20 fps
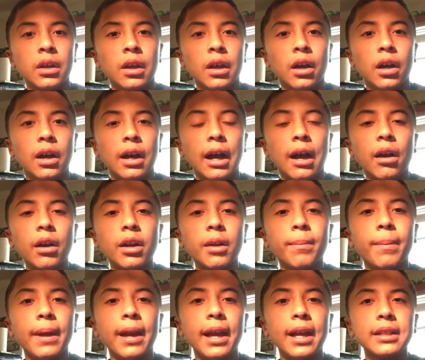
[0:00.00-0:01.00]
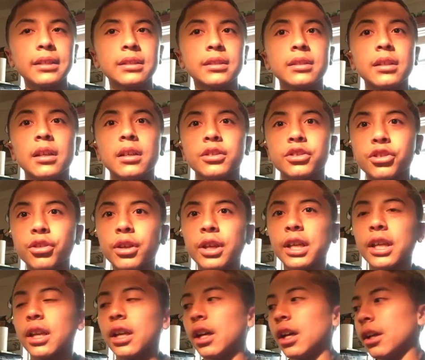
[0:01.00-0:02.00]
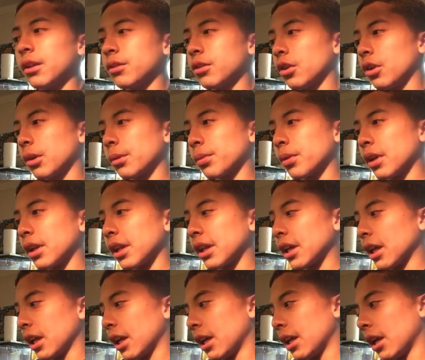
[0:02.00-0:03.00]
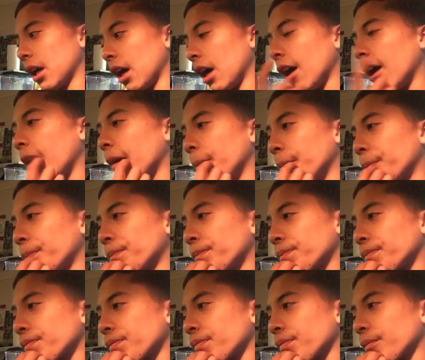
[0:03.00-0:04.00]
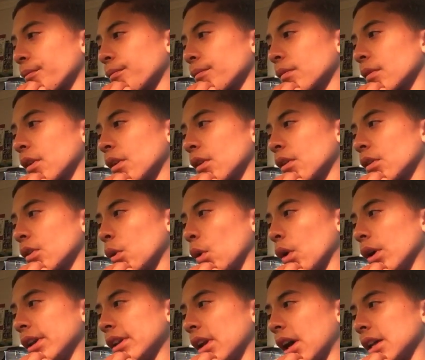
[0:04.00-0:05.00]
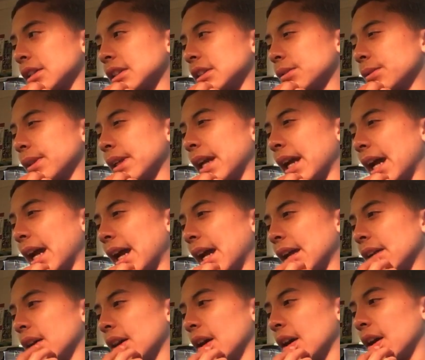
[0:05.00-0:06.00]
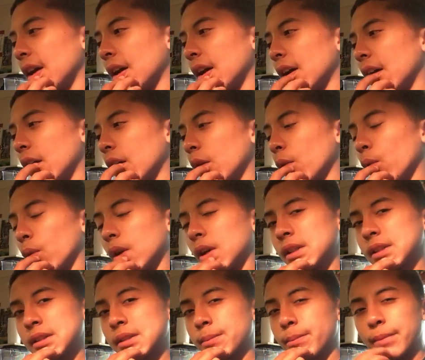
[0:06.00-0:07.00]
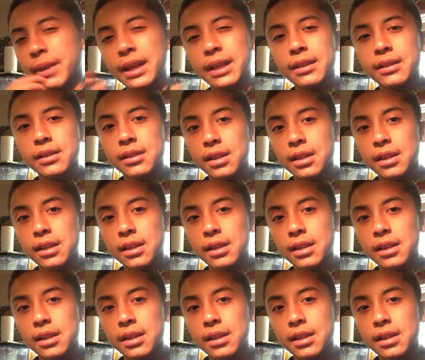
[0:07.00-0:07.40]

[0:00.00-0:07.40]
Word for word: Uh, how are your pets? Doing good. Doing pretty good. Um, the only losses we had was Mint.